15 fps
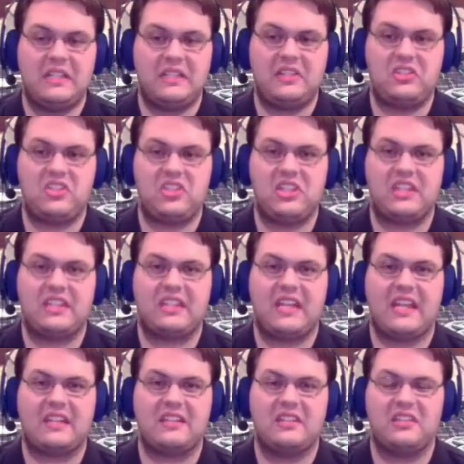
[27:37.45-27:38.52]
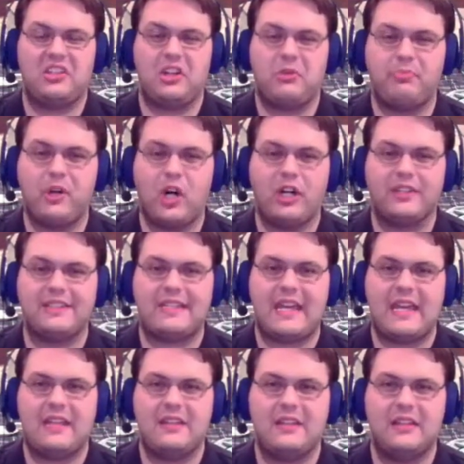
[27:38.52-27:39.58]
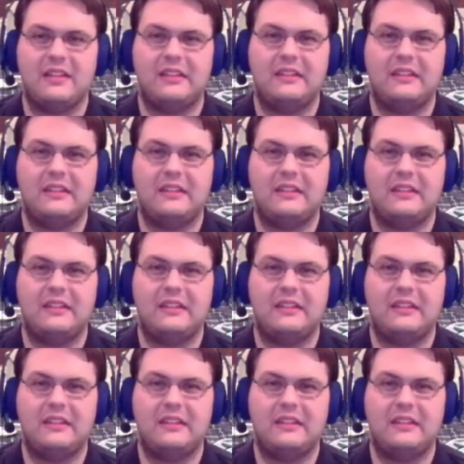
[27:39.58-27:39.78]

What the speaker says: the shit that Paul did.